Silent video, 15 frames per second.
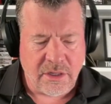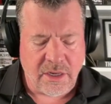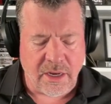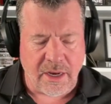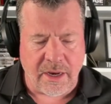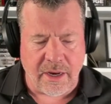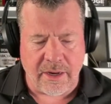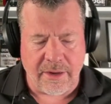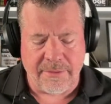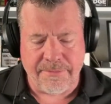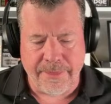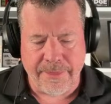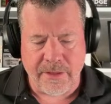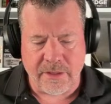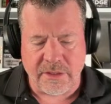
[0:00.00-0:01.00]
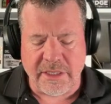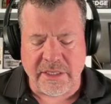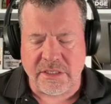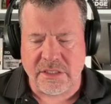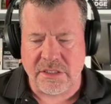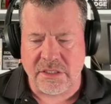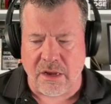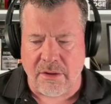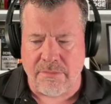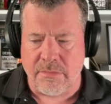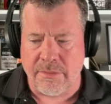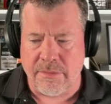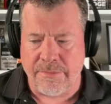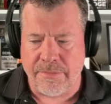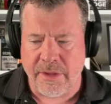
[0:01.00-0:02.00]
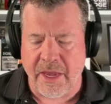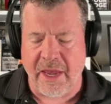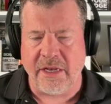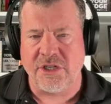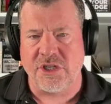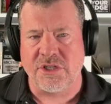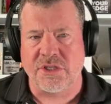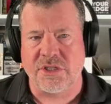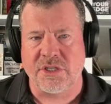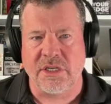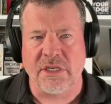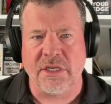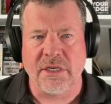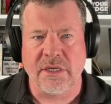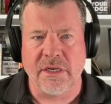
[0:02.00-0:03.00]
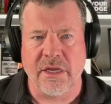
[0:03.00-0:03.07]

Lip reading: at least some agency